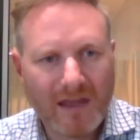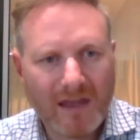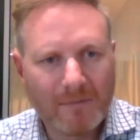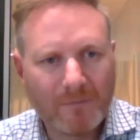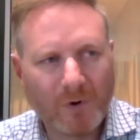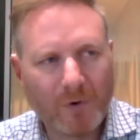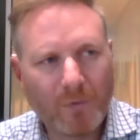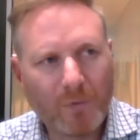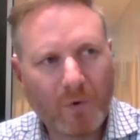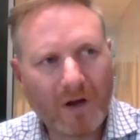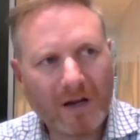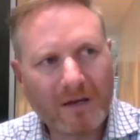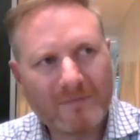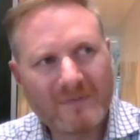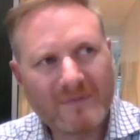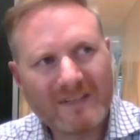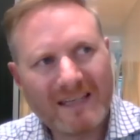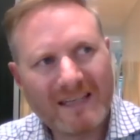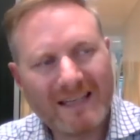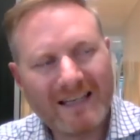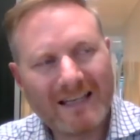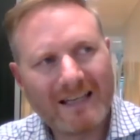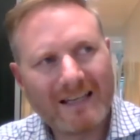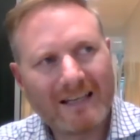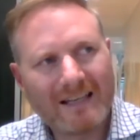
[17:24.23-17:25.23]
But what we're
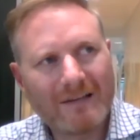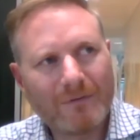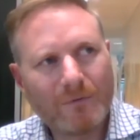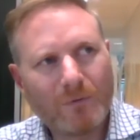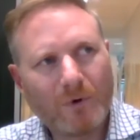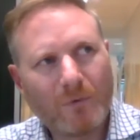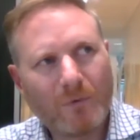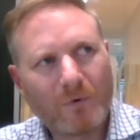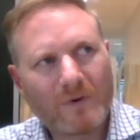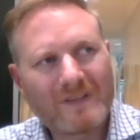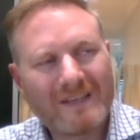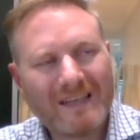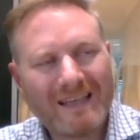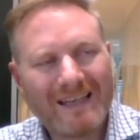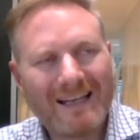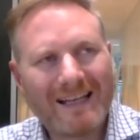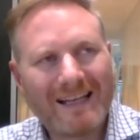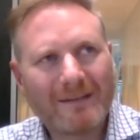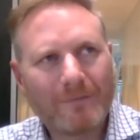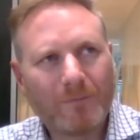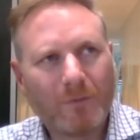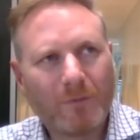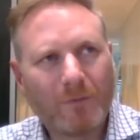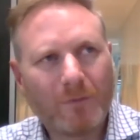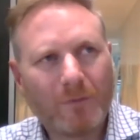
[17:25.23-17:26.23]
seeing at
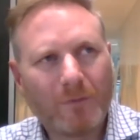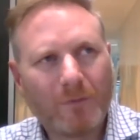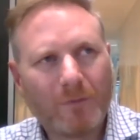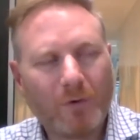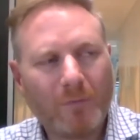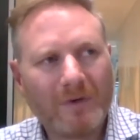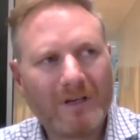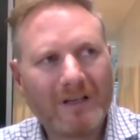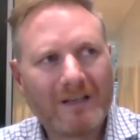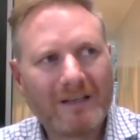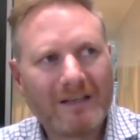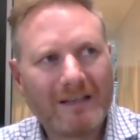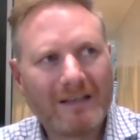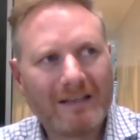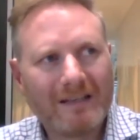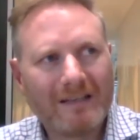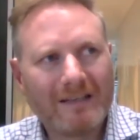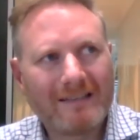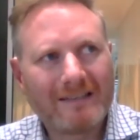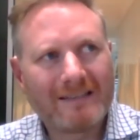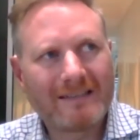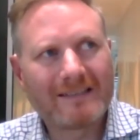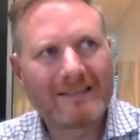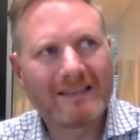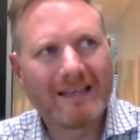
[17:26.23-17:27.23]
the moment
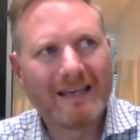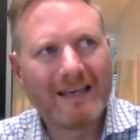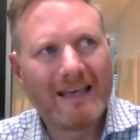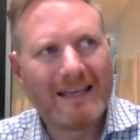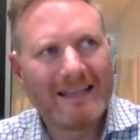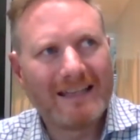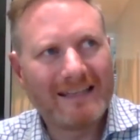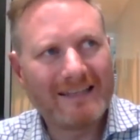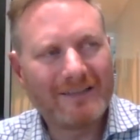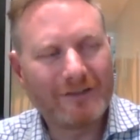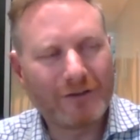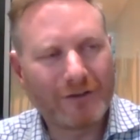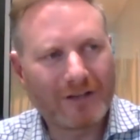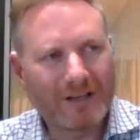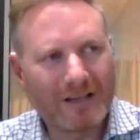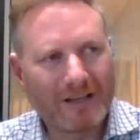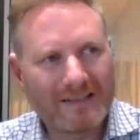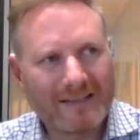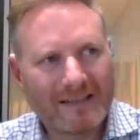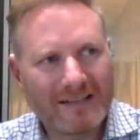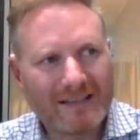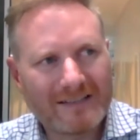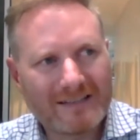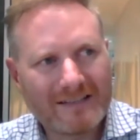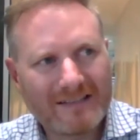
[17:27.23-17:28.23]
is these
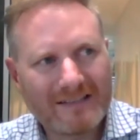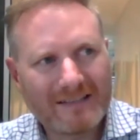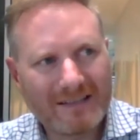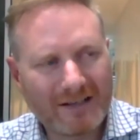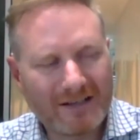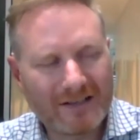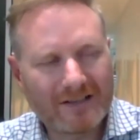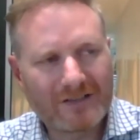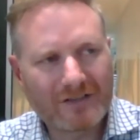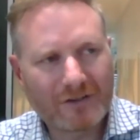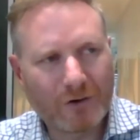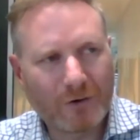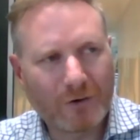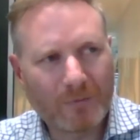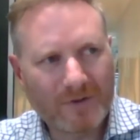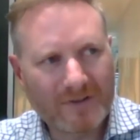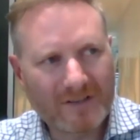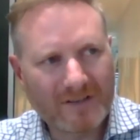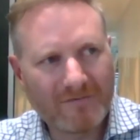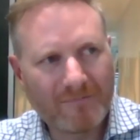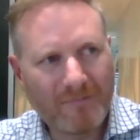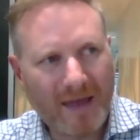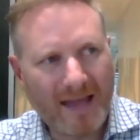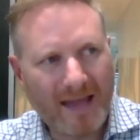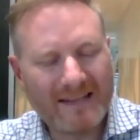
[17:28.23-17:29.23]
organizations, these large corporates
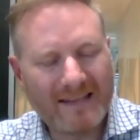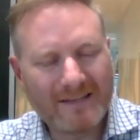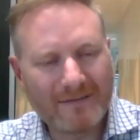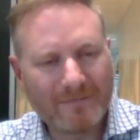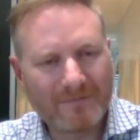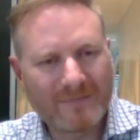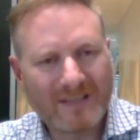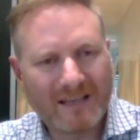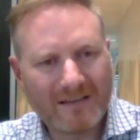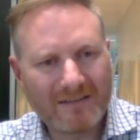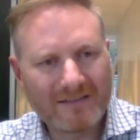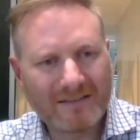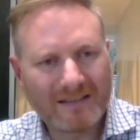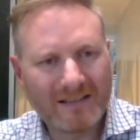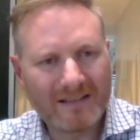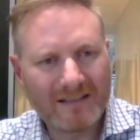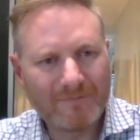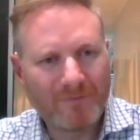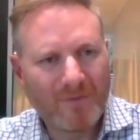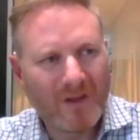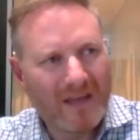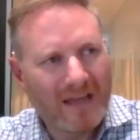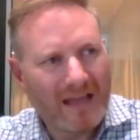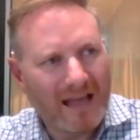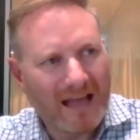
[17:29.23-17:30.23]
have bedded themselves in,